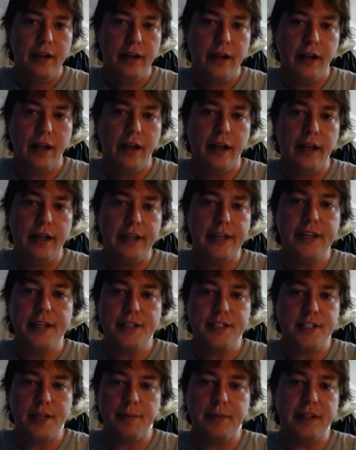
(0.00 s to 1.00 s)
it
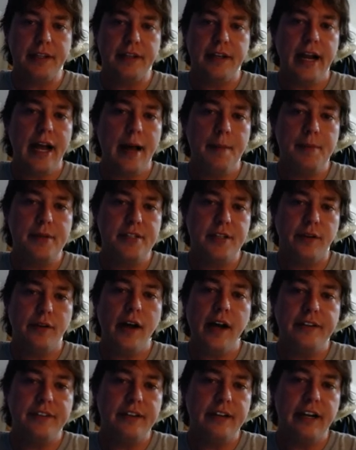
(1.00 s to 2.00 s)
is something that happens a
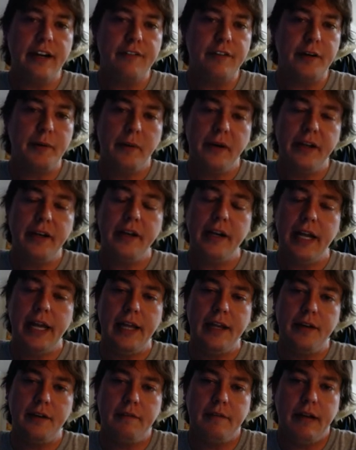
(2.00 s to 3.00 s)
lot to everyone,
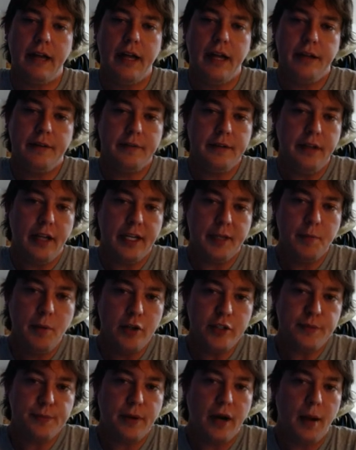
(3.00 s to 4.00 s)
and like
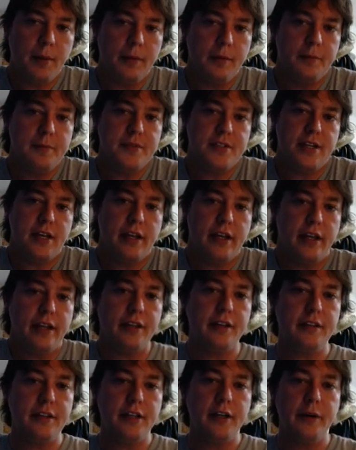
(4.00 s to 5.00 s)
most problems,
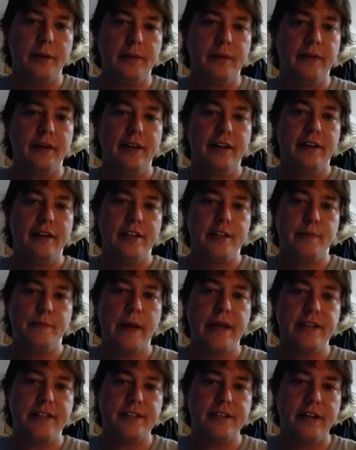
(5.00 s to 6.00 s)

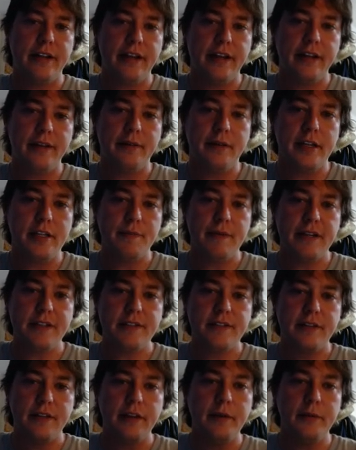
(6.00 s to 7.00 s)
it's
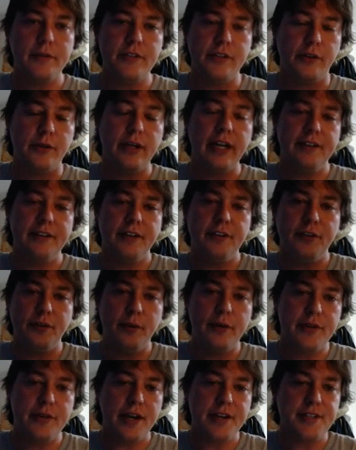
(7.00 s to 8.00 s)
a good idea
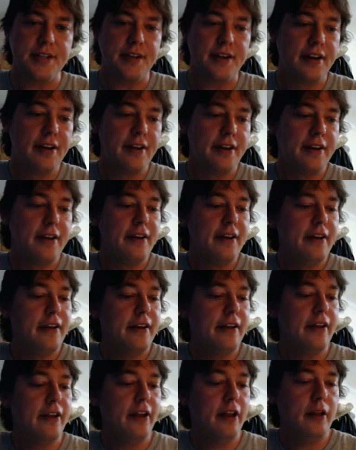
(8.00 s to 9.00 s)
to address it.
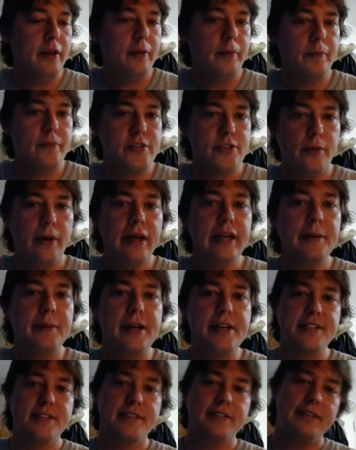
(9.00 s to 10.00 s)
So
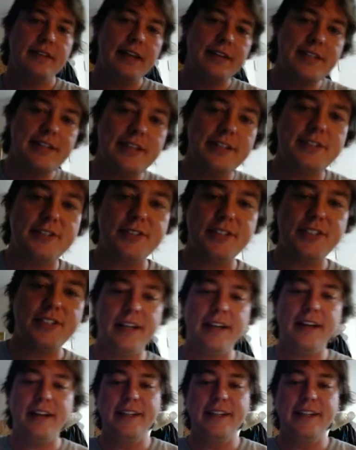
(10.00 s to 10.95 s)
anyways, that's an interesting